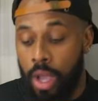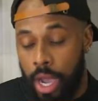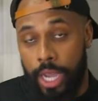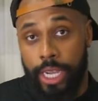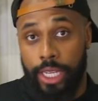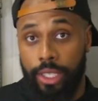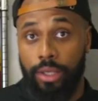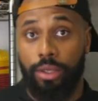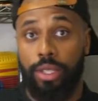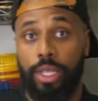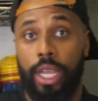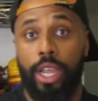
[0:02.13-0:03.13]
How you guys doing
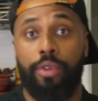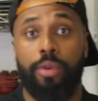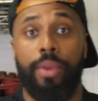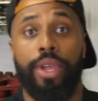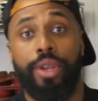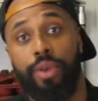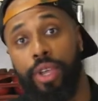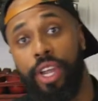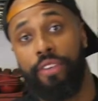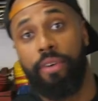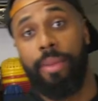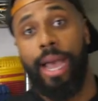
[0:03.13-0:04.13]
today? Romaniel
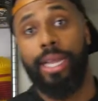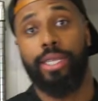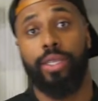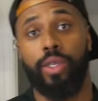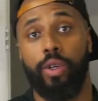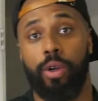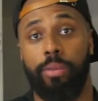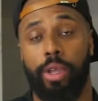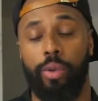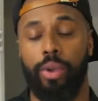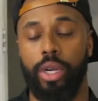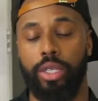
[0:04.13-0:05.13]
here from Access Gourmet.
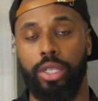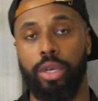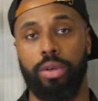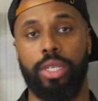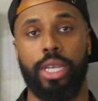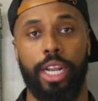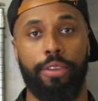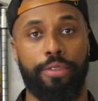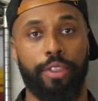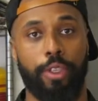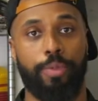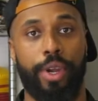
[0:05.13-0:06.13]
We are so excited
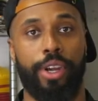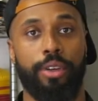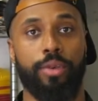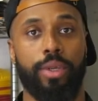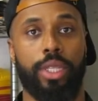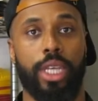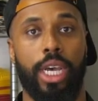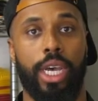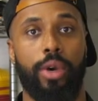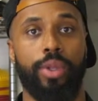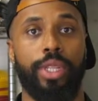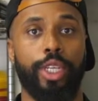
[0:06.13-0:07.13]
for this pairing with
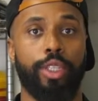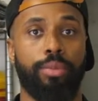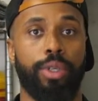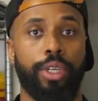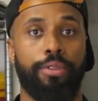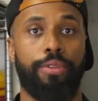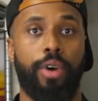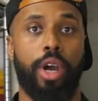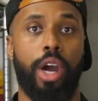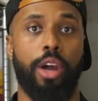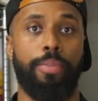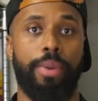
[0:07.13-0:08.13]
Nickelbrook for
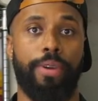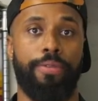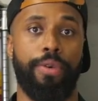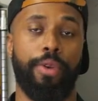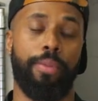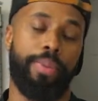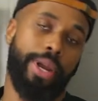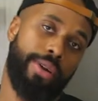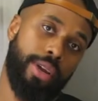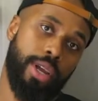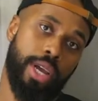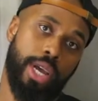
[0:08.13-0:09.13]
our food and
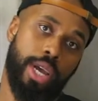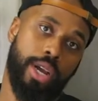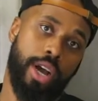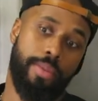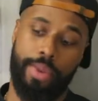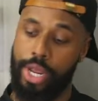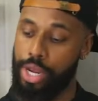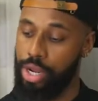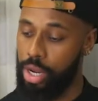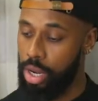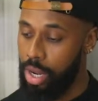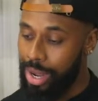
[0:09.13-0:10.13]
pairing
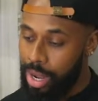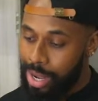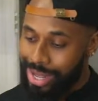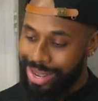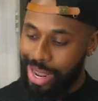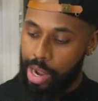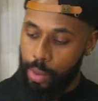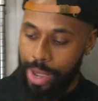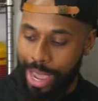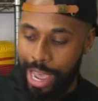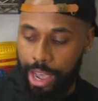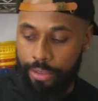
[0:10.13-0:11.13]
combination. Today we
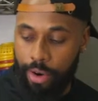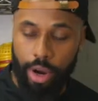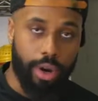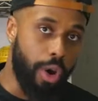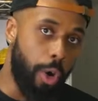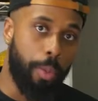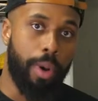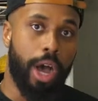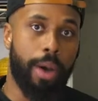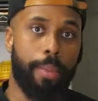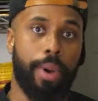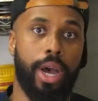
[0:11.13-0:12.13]
have our Cold
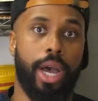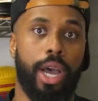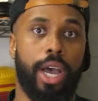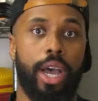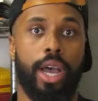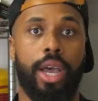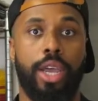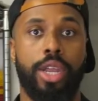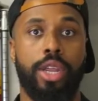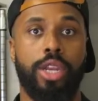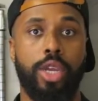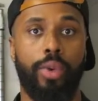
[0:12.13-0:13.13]
Pop
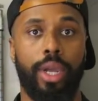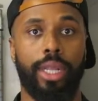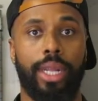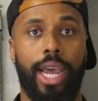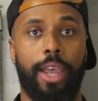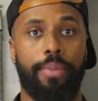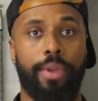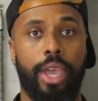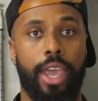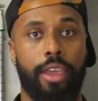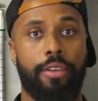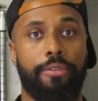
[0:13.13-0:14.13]
New England
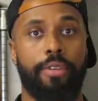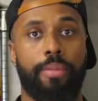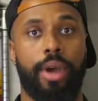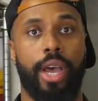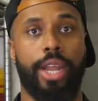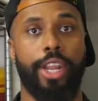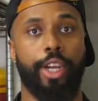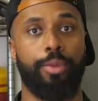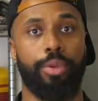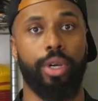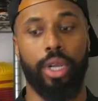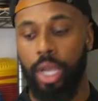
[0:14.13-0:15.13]
IPA from
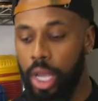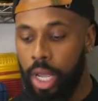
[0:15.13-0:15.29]
Nickelbrook.